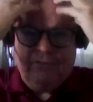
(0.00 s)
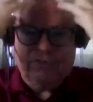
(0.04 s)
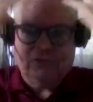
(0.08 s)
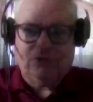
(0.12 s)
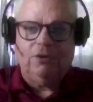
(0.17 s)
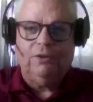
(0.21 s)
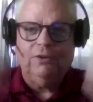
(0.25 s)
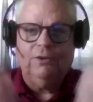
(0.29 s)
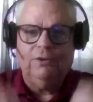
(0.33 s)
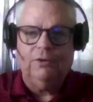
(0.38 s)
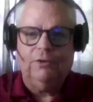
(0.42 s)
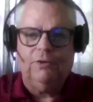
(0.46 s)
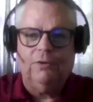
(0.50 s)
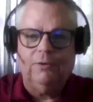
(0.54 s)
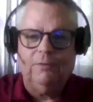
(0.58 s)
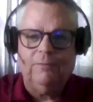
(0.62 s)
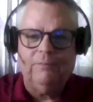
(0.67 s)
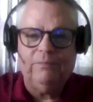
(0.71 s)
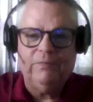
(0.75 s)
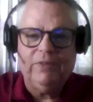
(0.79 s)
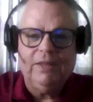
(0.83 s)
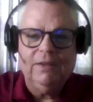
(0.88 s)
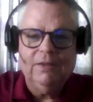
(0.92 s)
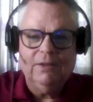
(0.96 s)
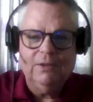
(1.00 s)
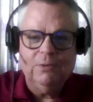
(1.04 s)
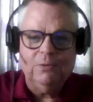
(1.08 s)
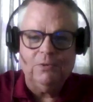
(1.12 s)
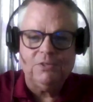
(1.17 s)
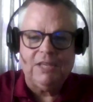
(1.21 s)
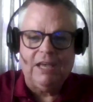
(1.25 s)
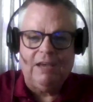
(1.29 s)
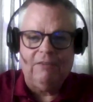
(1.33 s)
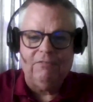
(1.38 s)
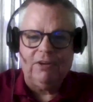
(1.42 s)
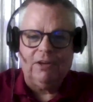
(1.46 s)
afternoon,
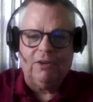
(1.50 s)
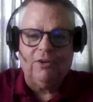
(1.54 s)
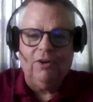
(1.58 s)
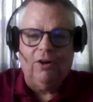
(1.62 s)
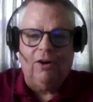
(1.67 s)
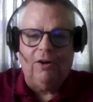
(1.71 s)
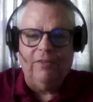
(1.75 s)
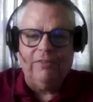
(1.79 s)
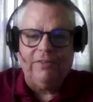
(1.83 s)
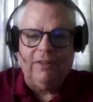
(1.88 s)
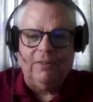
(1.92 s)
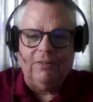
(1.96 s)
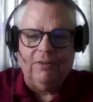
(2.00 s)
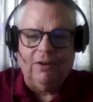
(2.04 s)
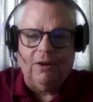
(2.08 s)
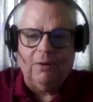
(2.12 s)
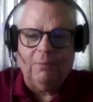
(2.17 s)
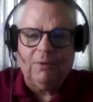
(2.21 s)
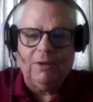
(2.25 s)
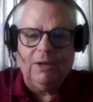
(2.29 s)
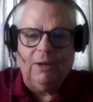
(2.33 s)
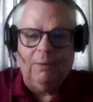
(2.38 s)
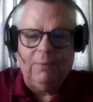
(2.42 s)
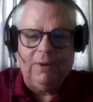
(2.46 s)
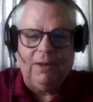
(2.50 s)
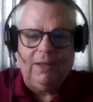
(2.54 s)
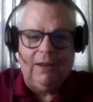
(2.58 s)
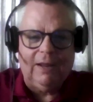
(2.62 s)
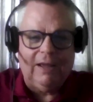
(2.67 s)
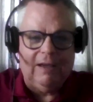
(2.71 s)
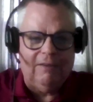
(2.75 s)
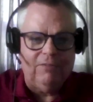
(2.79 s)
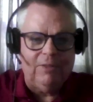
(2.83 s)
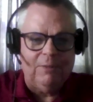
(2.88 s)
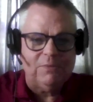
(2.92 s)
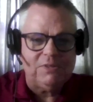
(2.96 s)
was having to call the alarm company and
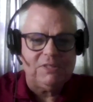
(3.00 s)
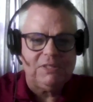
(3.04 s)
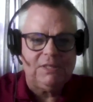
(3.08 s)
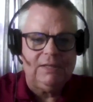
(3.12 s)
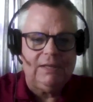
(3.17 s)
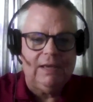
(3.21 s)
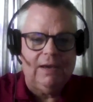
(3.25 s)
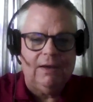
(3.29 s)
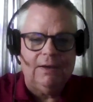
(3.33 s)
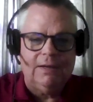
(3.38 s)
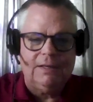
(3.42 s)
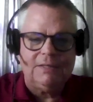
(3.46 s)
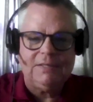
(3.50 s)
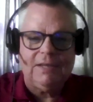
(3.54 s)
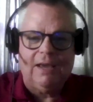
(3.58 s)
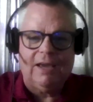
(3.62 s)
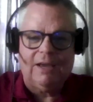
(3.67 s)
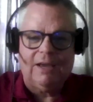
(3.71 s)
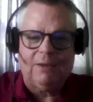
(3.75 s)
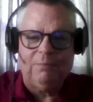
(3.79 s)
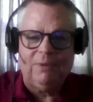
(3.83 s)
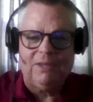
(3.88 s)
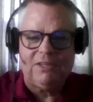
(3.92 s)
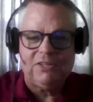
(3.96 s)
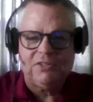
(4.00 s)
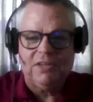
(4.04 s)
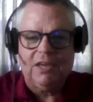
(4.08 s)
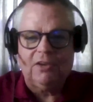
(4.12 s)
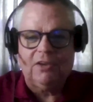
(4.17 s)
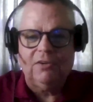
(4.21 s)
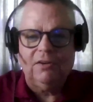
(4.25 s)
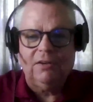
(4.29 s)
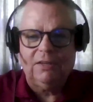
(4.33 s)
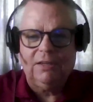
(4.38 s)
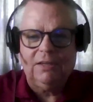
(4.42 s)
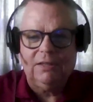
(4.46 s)
have them send out a tech because I
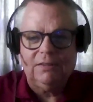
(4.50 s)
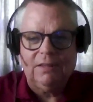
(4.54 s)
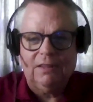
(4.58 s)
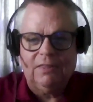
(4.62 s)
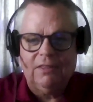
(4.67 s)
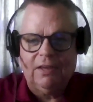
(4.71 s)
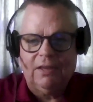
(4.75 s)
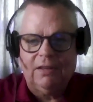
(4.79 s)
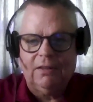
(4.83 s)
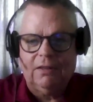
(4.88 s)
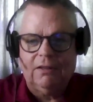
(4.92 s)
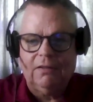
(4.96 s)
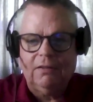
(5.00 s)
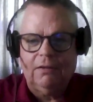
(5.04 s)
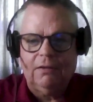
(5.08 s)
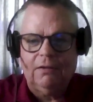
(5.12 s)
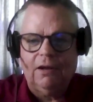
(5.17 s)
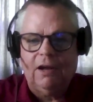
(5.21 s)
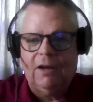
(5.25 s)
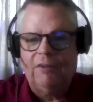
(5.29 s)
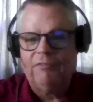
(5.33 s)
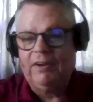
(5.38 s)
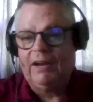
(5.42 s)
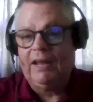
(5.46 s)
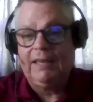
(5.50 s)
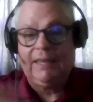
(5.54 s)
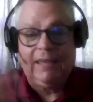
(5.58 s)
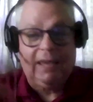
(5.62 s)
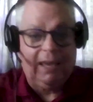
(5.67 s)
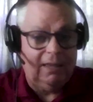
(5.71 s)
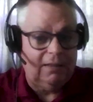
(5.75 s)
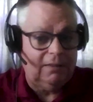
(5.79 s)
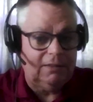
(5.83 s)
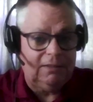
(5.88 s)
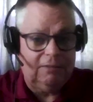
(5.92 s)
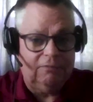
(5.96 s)
couldn't get the thing to clear off and I
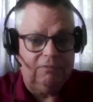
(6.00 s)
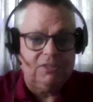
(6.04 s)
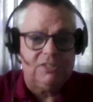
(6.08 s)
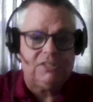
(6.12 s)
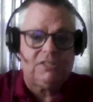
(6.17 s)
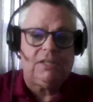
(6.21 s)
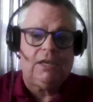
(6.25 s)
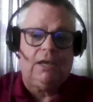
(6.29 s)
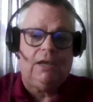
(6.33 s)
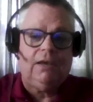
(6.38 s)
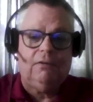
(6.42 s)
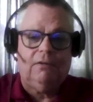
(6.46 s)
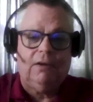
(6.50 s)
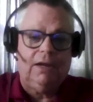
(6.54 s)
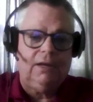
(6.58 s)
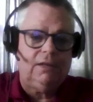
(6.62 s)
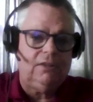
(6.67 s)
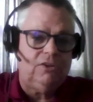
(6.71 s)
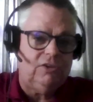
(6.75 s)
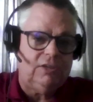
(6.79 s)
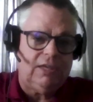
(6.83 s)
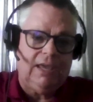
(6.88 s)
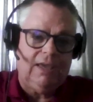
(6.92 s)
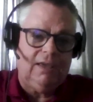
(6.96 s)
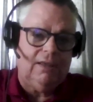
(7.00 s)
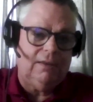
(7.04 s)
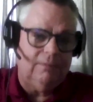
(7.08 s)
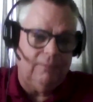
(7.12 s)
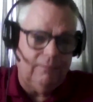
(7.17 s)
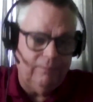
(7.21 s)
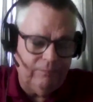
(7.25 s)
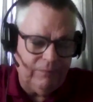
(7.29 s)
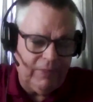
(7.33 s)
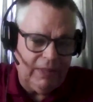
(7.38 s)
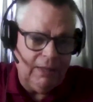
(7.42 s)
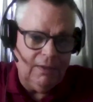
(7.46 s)
can't leave the site, right? You can't,
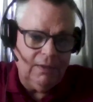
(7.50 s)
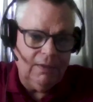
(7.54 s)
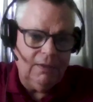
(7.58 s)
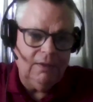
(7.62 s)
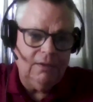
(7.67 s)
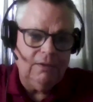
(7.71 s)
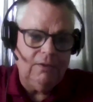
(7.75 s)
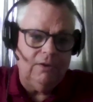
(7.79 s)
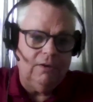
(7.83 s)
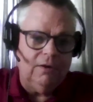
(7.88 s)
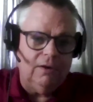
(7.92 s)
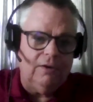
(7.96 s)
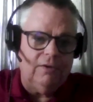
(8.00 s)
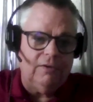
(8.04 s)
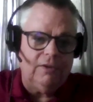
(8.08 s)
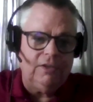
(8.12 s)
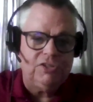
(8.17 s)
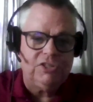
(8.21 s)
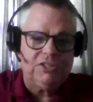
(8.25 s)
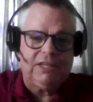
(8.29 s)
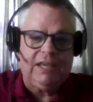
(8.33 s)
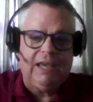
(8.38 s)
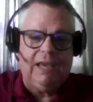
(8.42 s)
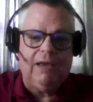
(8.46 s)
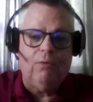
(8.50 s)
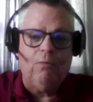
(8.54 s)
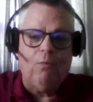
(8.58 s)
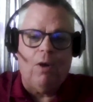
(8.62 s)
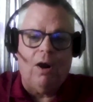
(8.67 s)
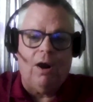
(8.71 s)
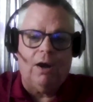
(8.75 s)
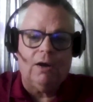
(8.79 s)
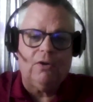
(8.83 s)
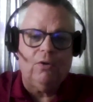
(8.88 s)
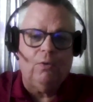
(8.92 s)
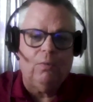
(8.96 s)
you just can't
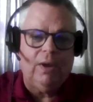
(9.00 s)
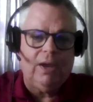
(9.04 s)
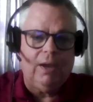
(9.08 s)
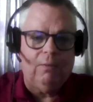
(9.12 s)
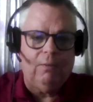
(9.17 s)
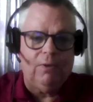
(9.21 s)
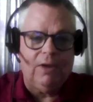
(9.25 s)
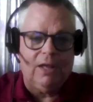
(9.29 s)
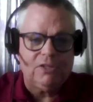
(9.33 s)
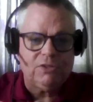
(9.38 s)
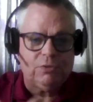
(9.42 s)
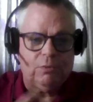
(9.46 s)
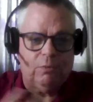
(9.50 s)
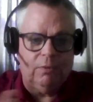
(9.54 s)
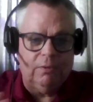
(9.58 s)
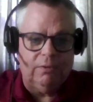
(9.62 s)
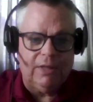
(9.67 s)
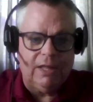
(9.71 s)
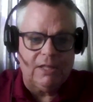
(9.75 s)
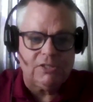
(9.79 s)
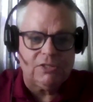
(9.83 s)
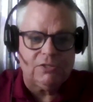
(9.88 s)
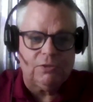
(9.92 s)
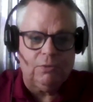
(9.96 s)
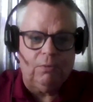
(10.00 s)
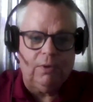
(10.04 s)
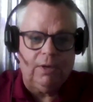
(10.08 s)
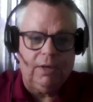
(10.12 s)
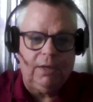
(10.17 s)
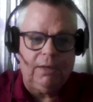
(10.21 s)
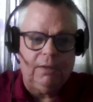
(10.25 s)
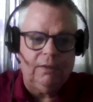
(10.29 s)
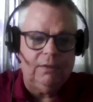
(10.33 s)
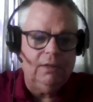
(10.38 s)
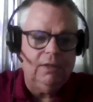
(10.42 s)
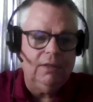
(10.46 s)
walk away. That's the
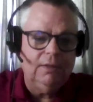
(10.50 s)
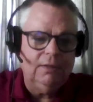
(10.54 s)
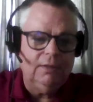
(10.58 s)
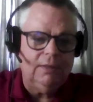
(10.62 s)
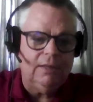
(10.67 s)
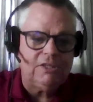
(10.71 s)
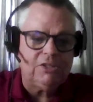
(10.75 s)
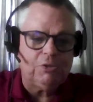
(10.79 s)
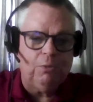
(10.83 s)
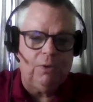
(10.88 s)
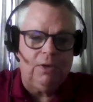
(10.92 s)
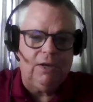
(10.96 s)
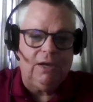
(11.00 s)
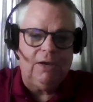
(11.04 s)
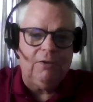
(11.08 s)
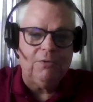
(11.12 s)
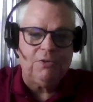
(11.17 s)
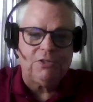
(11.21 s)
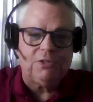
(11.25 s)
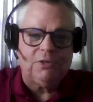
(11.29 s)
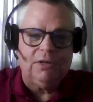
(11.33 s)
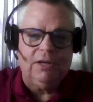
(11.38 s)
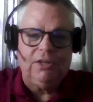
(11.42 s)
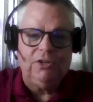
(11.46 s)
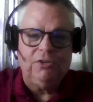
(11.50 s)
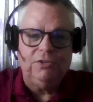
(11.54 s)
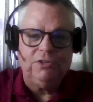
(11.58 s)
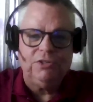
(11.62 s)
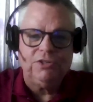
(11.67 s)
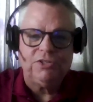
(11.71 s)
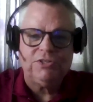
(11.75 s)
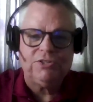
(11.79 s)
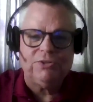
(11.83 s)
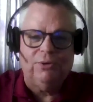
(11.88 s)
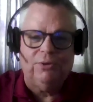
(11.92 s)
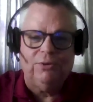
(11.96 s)
way I was trained. You
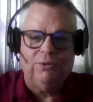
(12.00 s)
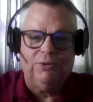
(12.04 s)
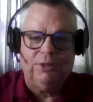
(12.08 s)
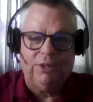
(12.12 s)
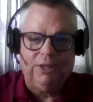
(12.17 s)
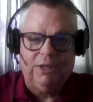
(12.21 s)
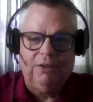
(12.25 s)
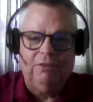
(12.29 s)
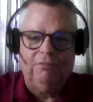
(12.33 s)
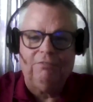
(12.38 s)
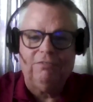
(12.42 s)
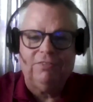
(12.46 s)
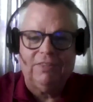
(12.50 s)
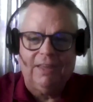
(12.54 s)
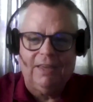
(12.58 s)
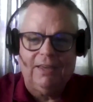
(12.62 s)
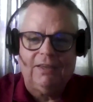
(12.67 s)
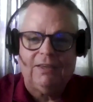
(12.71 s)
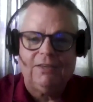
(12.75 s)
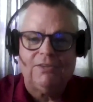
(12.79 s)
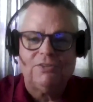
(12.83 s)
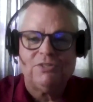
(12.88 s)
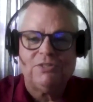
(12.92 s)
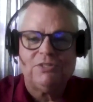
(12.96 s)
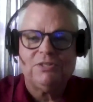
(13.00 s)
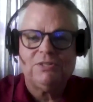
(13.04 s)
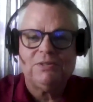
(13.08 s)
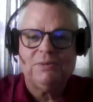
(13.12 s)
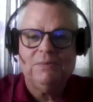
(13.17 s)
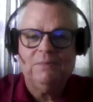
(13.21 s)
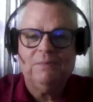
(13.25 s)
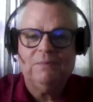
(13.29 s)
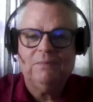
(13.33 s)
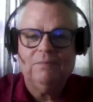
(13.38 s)
just don't leave things,